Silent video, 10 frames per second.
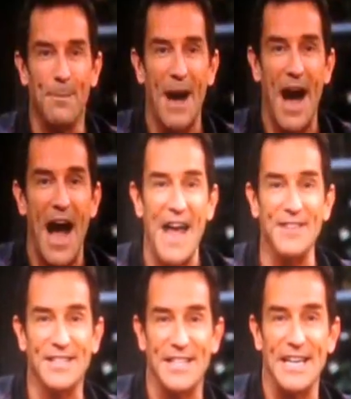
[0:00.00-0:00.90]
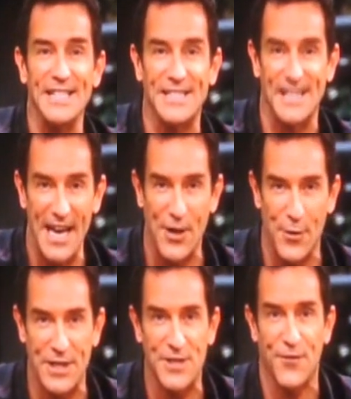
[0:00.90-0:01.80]
behind the scenes
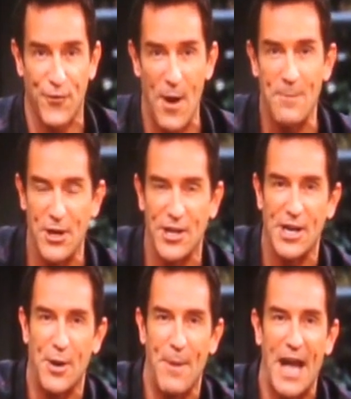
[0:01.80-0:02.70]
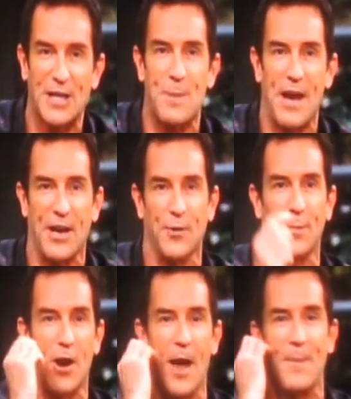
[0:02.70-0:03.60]
secrets from Millionaire Matchmaker.
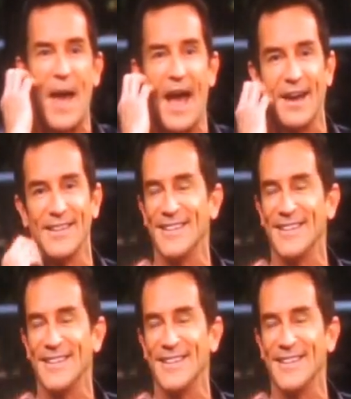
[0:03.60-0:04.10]
Be right back.